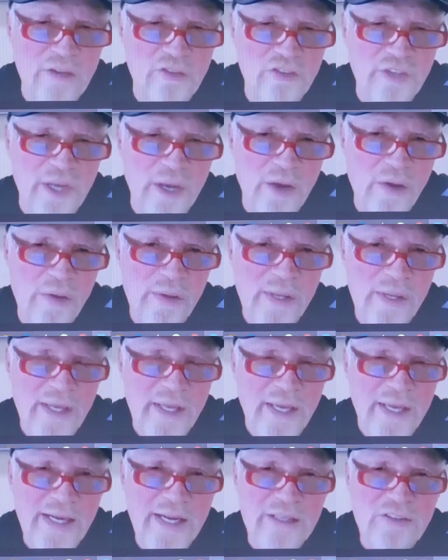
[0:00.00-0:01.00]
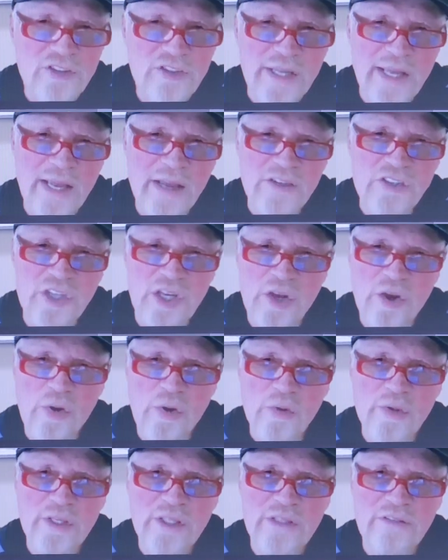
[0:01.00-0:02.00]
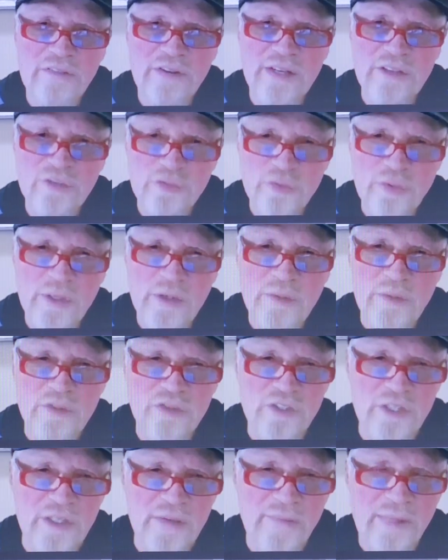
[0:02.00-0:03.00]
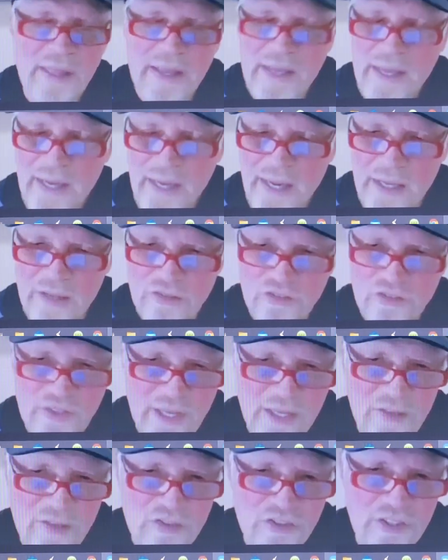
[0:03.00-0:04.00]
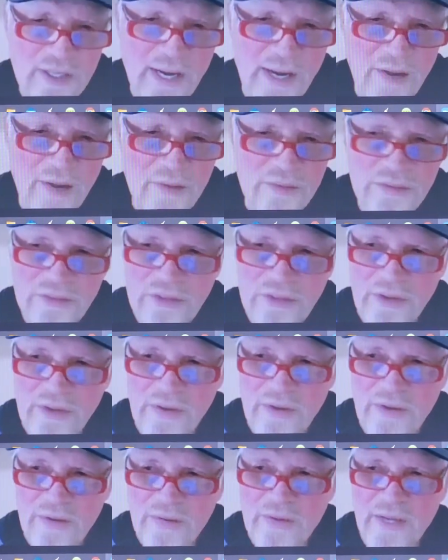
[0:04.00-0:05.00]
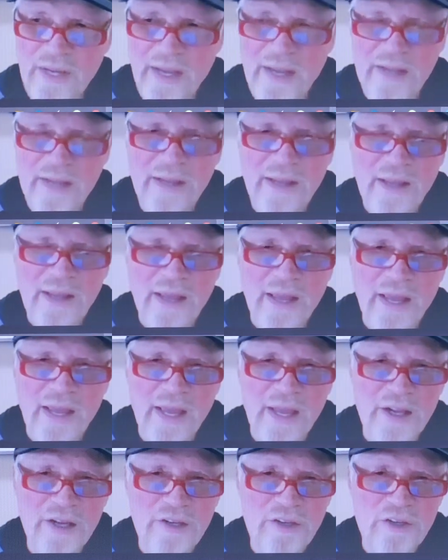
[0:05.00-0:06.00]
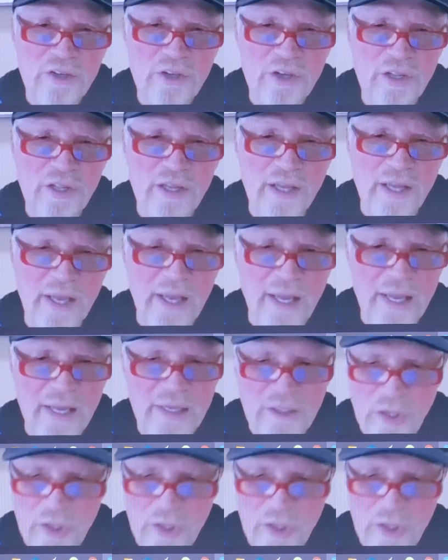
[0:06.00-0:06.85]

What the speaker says: a cell, it actually has a honing device frequency. It sends it out, okay, and